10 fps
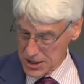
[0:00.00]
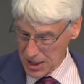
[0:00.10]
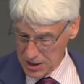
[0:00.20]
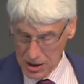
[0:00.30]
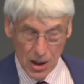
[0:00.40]

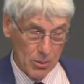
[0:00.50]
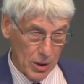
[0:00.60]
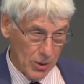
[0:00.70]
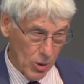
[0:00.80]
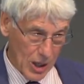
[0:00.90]
set
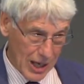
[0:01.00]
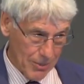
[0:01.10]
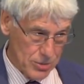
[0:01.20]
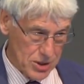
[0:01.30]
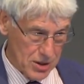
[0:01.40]
by what
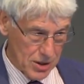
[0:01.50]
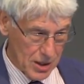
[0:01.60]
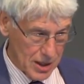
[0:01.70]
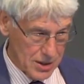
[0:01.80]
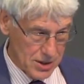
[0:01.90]
happens in the
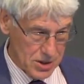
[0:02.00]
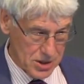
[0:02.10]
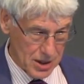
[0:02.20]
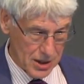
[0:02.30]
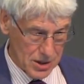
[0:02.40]
United
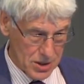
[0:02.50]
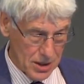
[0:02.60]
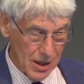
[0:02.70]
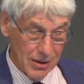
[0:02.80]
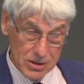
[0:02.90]

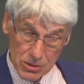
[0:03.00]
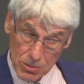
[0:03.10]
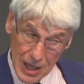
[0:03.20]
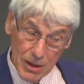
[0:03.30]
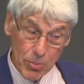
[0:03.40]
States. So
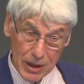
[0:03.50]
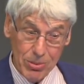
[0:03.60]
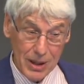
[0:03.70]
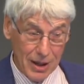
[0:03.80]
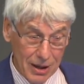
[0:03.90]
many
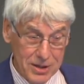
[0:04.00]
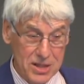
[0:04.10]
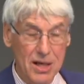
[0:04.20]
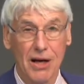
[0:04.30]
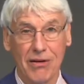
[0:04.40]
people are
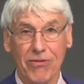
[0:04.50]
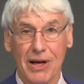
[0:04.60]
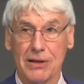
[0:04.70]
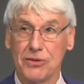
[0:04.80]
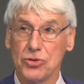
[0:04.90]
denied
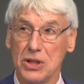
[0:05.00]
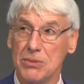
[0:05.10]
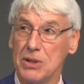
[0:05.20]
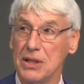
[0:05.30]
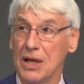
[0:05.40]
effective
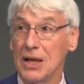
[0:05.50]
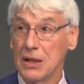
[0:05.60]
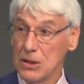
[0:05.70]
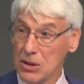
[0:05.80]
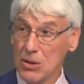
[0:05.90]
treatment,
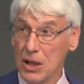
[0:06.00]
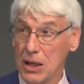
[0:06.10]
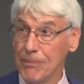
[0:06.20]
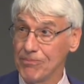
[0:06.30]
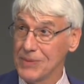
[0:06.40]
not
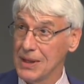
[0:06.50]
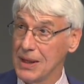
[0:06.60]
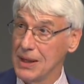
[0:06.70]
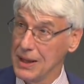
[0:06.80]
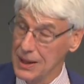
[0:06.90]
only
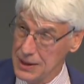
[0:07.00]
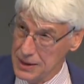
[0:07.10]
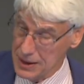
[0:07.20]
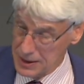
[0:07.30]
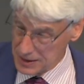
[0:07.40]

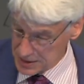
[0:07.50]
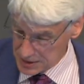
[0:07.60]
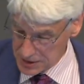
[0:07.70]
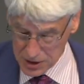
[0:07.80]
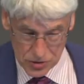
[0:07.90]
in
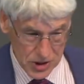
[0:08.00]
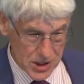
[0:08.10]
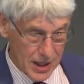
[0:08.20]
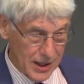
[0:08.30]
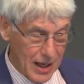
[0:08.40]

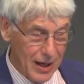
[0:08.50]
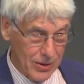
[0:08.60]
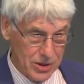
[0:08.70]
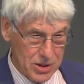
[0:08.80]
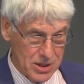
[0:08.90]
countries like
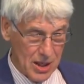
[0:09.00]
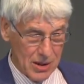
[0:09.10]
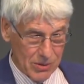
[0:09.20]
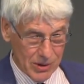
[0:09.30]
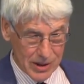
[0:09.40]
ours,
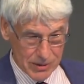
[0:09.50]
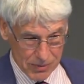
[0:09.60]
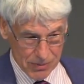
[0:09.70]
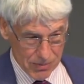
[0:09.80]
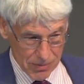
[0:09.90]
where
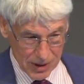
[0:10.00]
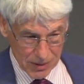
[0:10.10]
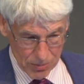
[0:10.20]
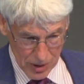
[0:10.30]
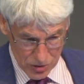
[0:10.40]
I
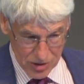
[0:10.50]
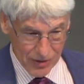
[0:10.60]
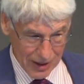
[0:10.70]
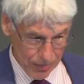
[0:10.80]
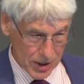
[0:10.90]
think
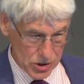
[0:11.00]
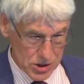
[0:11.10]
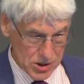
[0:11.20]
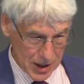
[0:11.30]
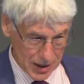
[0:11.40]
most of our
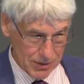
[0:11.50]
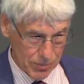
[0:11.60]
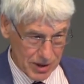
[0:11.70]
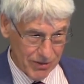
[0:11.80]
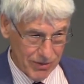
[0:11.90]
patients
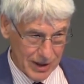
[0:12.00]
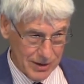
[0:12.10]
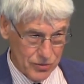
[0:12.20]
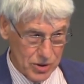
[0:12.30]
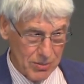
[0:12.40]
get pretty
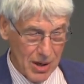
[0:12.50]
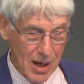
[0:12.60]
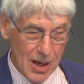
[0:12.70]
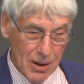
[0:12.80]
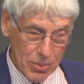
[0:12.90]
effective
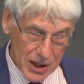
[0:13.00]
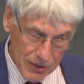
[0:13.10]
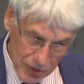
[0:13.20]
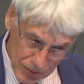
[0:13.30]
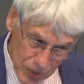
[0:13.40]
treatment. But
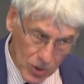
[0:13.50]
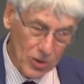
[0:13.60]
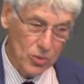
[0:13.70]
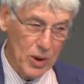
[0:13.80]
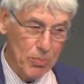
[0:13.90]
even
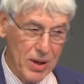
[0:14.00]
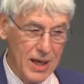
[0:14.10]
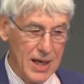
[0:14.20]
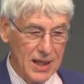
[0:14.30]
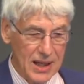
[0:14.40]
more, we're
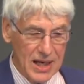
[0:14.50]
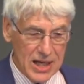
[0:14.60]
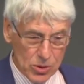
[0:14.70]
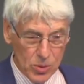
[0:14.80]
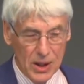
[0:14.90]
paying
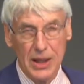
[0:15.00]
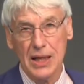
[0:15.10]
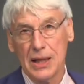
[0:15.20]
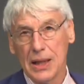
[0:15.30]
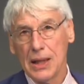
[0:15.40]

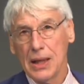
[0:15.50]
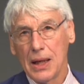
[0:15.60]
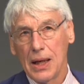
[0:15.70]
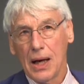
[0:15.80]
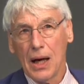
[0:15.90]
equally
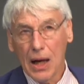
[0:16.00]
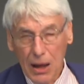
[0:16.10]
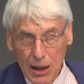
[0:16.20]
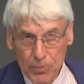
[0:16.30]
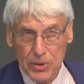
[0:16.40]

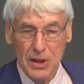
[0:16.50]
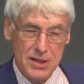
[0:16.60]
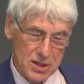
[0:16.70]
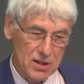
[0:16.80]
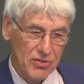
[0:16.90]
high
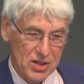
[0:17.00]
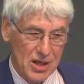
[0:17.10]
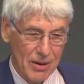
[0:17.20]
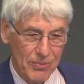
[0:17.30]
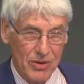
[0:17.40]
prices for
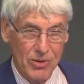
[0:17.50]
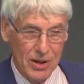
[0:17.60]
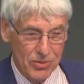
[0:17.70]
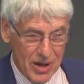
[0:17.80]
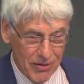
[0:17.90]
some
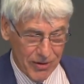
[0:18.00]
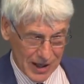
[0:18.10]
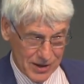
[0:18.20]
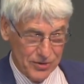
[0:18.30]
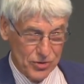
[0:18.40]
rather
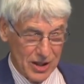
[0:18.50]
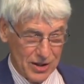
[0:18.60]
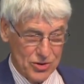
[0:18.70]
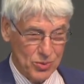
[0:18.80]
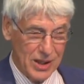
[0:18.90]
ineffective
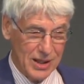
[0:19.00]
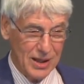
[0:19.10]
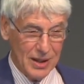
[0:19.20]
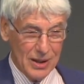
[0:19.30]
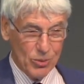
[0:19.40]
drugs where
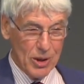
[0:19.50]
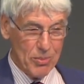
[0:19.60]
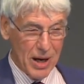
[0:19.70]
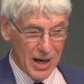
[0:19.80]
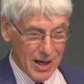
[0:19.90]

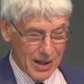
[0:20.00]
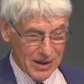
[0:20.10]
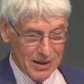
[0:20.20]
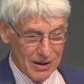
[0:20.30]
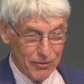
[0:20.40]
we're
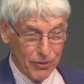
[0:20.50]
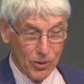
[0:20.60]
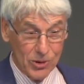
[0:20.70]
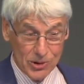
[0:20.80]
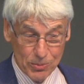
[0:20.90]
buying a
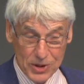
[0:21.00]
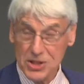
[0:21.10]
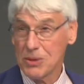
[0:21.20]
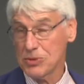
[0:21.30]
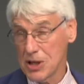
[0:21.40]
Ford,
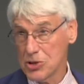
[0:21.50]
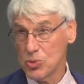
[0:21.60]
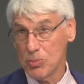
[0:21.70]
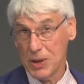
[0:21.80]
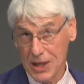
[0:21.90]
but
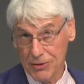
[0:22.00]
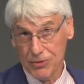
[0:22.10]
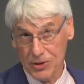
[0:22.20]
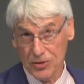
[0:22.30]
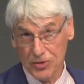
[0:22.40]
sometimes we're paying
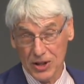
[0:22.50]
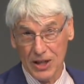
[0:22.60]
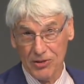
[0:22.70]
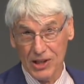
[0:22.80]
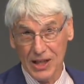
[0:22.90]
for a
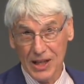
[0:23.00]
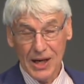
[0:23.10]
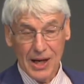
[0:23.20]
Ferrari.